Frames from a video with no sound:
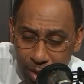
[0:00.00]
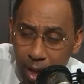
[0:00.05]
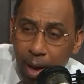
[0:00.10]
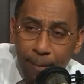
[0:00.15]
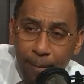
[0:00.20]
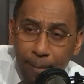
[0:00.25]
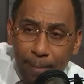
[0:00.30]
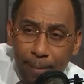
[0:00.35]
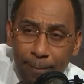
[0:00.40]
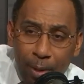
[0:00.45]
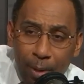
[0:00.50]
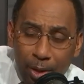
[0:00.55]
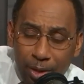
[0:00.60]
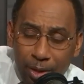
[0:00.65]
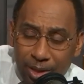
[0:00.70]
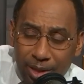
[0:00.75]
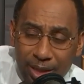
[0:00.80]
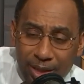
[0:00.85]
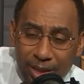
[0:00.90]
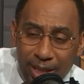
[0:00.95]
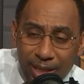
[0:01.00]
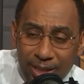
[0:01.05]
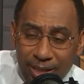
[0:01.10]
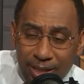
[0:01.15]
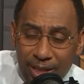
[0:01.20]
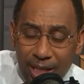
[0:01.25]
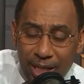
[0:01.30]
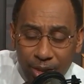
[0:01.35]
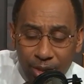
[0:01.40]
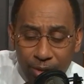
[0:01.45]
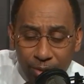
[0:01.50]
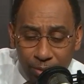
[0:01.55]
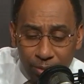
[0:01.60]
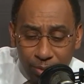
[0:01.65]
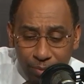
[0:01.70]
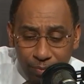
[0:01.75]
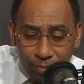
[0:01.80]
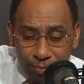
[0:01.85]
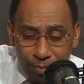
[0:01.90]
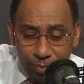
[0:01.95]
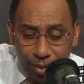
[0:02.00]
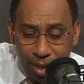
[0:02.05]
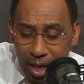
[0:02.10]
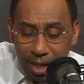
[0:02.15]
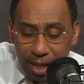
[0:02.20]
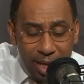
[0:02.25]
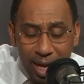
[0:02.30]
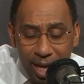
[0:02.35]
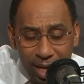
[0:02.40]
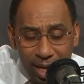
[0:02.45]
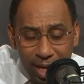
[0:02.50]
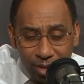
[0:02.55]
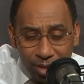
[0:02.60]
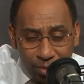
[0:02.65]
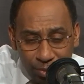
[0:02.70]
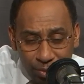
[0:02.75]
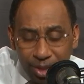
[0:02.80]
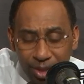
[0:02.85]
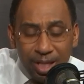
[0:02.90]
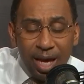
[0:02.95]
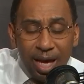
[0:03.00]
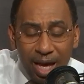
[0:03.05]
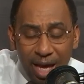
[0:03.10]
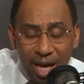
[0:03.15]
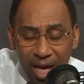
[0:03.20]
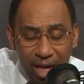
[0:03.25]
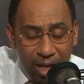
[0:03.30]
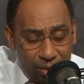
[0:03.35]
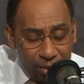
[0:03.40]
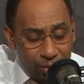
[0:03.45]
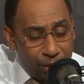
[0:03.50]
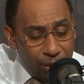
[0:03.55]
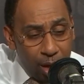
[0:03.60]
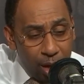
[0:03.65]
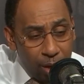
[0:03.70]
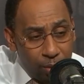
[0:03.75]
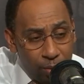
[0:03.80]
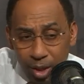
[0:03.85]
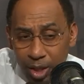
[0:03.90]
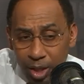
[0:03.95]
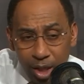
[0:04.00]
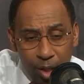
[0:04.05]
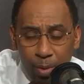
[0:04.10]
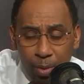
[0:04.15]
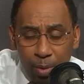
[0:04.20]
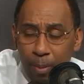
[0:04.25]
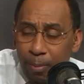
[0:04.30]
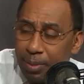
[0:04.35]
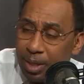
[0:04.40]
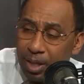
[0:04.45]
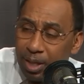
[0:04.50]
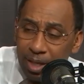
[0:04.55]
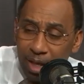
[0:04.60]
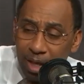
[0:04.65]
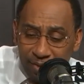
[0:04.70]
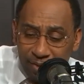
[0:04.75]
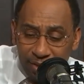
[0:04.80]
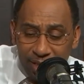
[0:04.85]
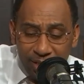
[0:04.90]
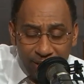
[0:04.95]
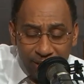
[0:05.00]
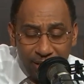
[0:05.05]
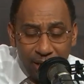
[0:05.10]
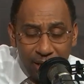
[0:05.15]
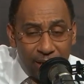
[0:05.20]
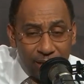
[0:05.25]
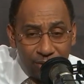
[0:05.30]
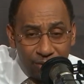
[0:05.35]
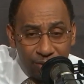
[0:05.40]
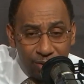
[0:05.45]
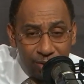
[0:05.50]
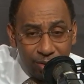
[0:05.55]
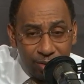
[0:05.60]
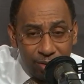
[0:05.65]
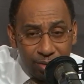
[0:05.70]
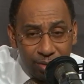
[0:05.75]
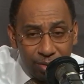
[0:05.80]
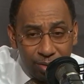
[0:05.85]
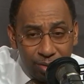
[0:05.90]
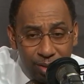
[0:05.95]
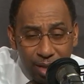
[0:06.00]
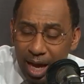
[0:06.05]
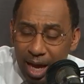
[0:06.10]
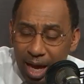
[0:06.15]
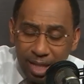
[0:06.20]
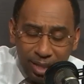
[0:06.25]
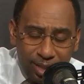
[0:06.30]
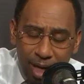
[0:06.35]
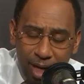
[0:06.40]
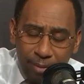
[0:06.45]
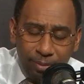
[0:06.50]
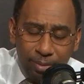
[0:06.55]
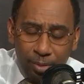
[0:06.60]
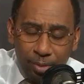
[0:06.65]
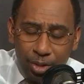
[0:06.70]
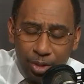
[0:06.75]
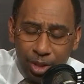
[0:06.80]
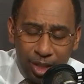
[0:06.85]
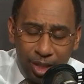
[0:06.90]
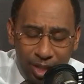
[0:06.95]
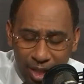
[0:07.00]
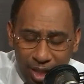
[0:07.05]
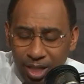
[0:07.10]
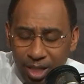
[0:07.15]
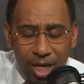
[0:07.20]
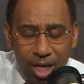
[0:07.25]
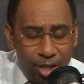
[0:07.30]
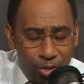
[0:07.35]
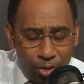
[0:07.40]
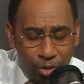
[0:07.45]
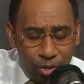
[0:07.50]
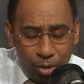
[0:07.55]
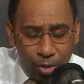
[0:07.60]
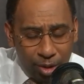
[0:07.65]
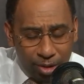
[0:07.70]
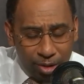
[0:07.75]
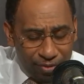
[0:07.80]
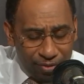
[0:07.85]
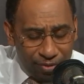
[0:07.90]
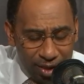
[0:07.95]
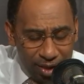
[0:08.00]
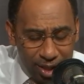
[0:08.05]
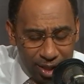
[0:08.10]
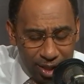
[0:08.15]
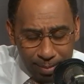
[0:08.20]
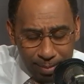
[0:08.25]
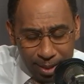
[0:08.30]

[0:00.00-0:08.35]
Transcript: But Boston thinks they do. And their answer is hell no. It won't be enough against us. As Terry Rozier said, yeah, you saw the confetti coming